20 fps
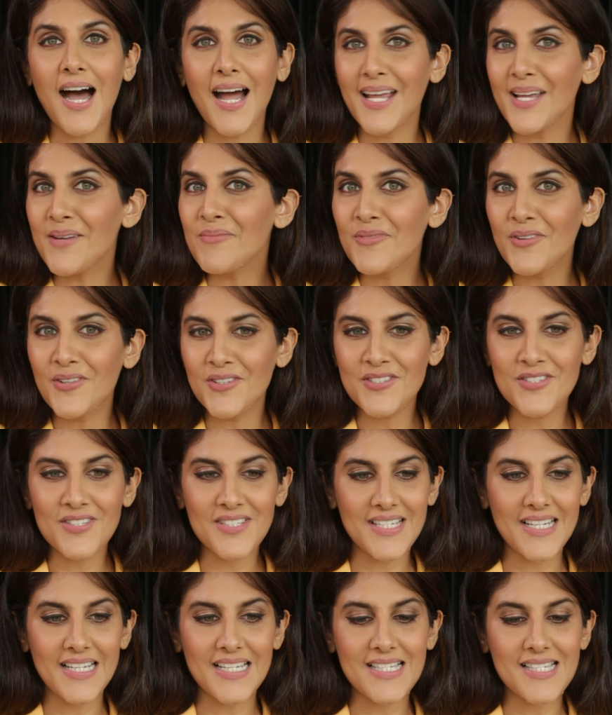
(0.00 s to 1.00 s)
I am going to
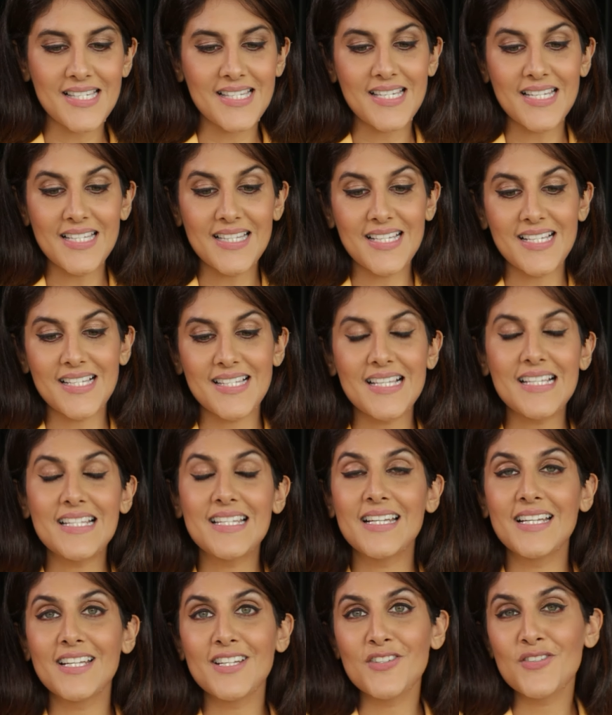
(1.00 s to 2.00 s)
taste this
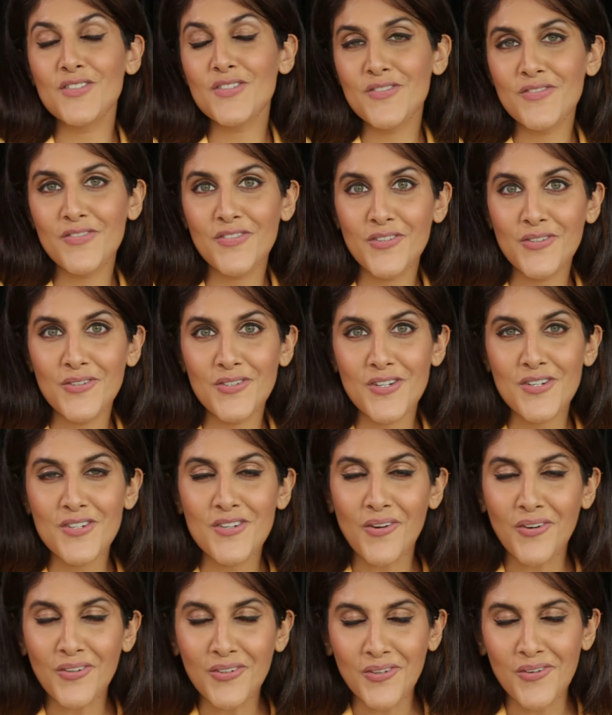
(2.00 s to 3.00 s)
delicious food.
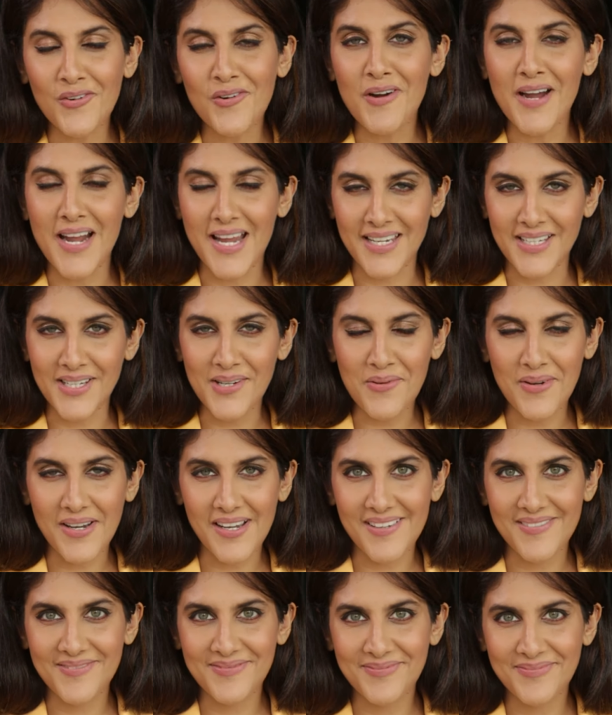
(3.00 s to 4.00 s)
Don't go anywhere.